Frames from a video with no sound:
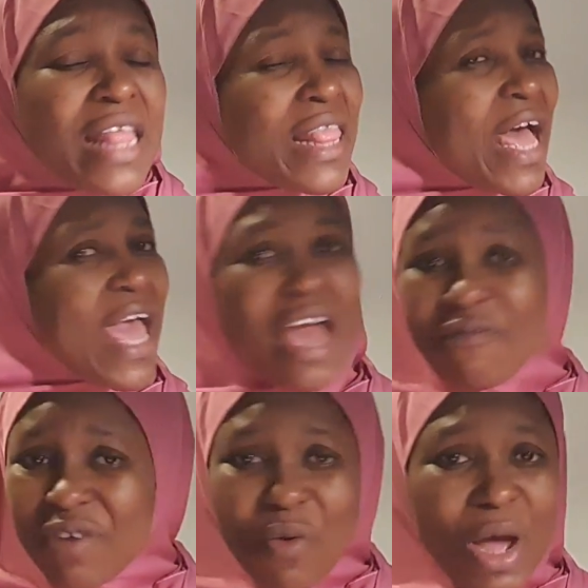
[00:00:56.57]
that
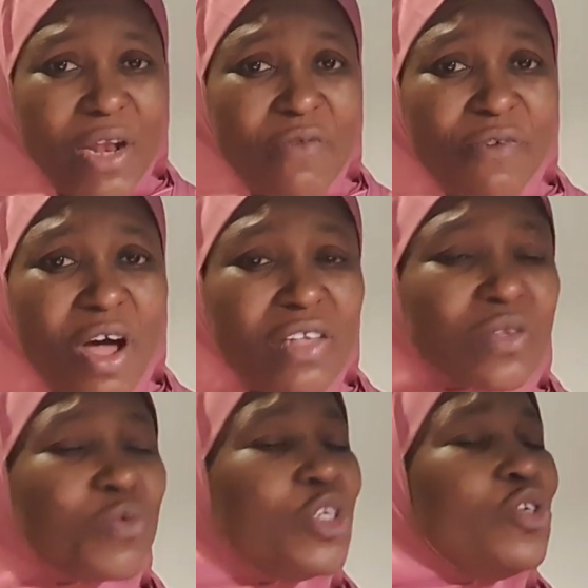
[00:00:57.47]
every one of us,
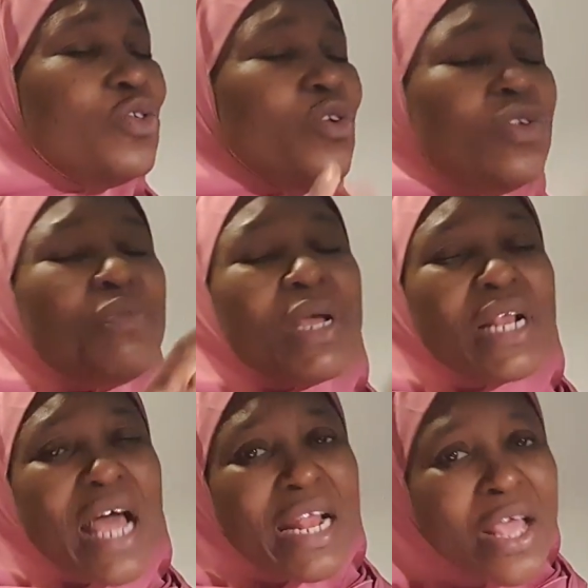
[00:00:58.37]
we should be
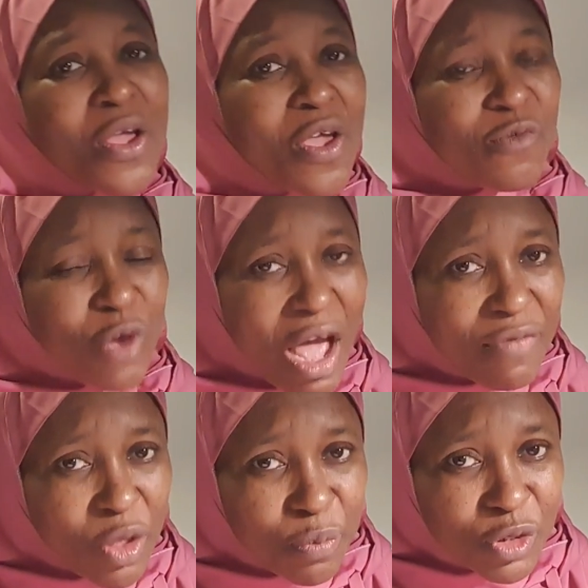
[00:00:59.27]
glad if we
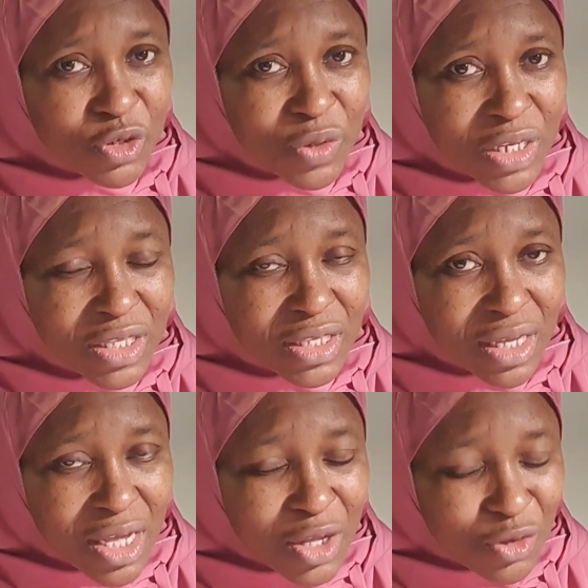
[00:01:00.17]
have the
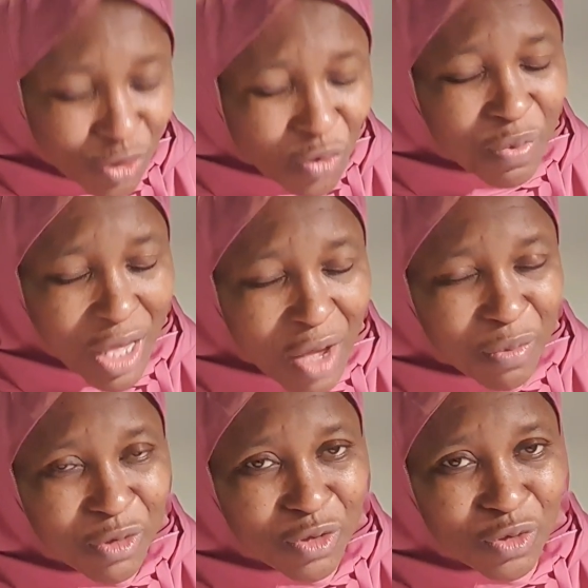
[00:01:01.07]
opportunity to be
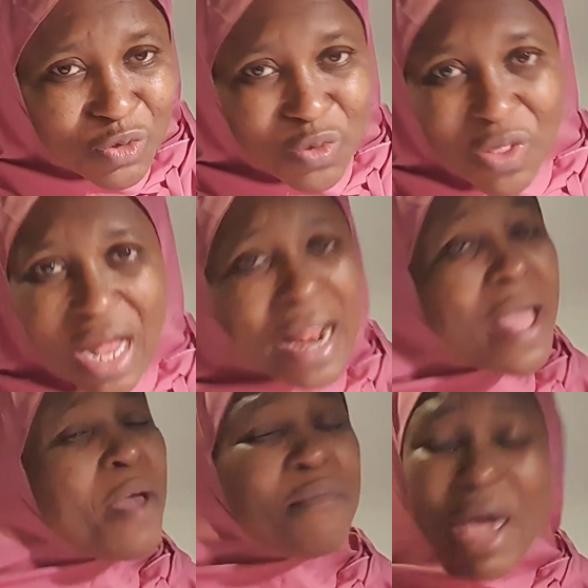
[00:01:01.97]
able to do that.
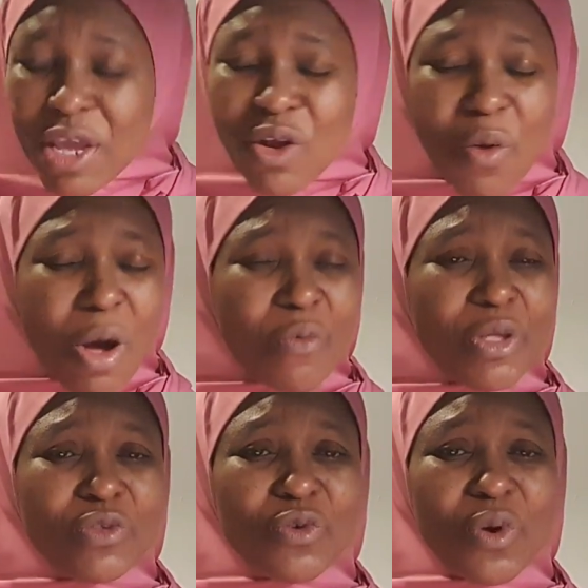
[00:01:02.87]
But you know what we
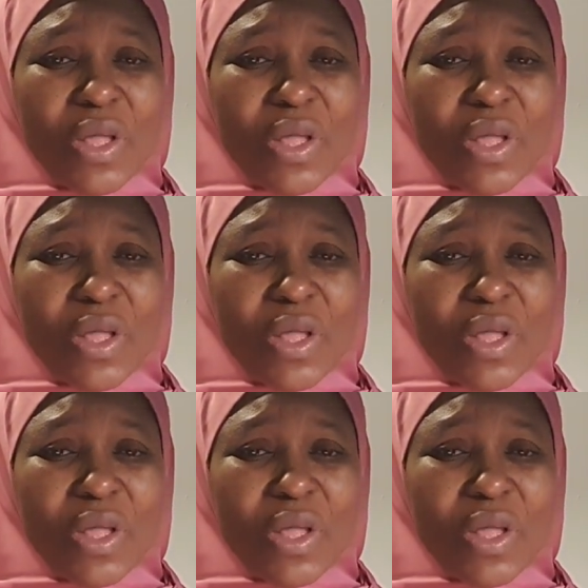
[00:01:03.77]
do